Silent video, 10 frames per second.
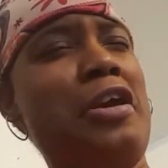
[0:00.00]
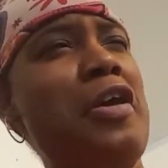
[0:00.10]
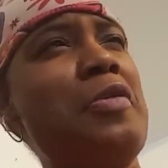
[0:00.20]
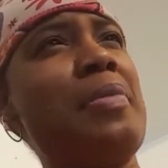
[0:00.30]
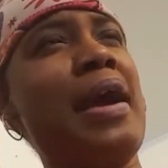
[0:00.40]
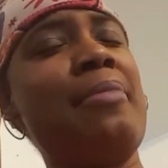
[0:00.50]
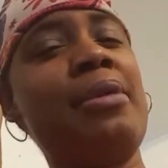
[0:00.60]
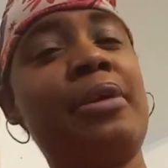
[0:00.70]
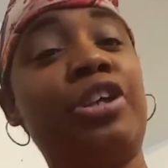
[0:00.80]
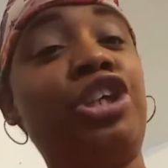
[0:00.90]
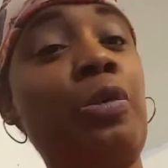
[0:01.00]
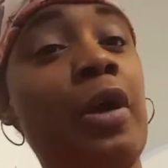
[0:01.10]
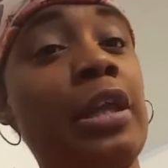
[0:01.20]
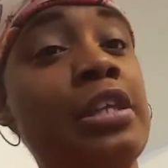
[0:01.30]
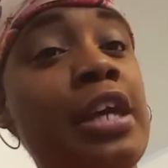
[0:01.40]
no, mommy, because she
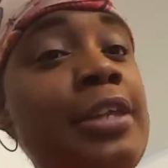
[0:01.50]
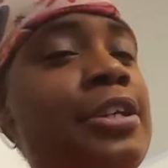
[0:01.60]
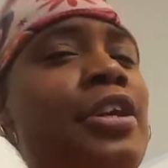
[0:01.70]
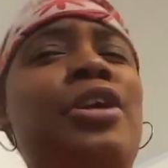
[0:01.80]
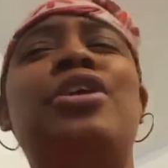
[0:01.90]
wanted to touch it.